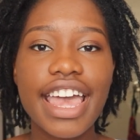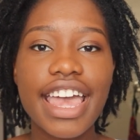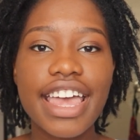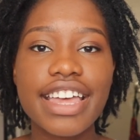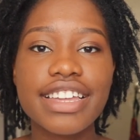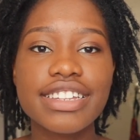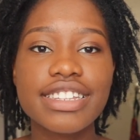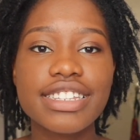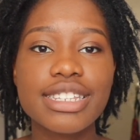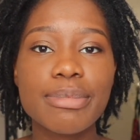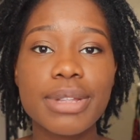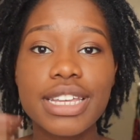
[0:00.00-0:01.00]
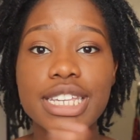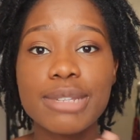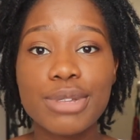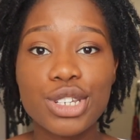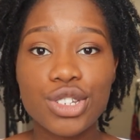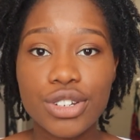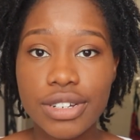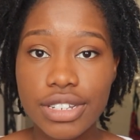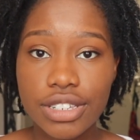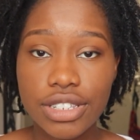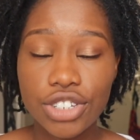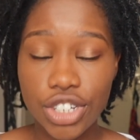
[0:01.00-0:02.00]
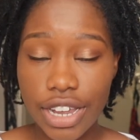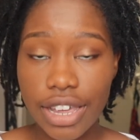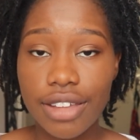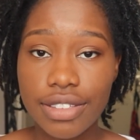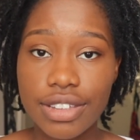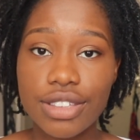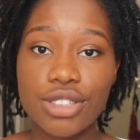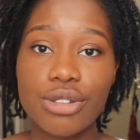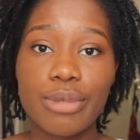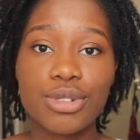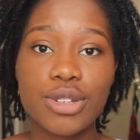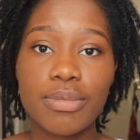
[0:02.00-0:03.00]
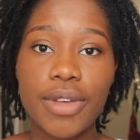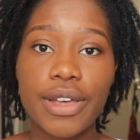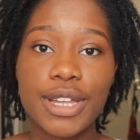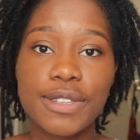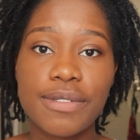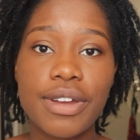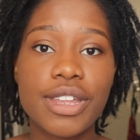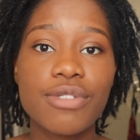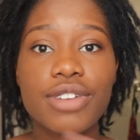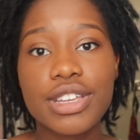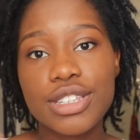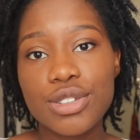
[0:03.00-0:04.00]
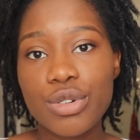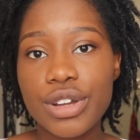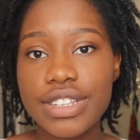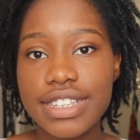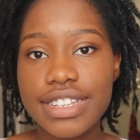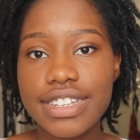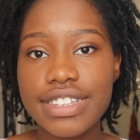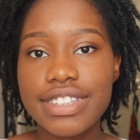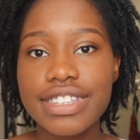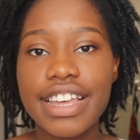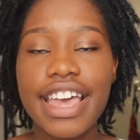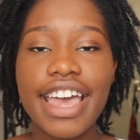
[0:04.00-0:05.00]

And please be sure to check out the description box for any resources.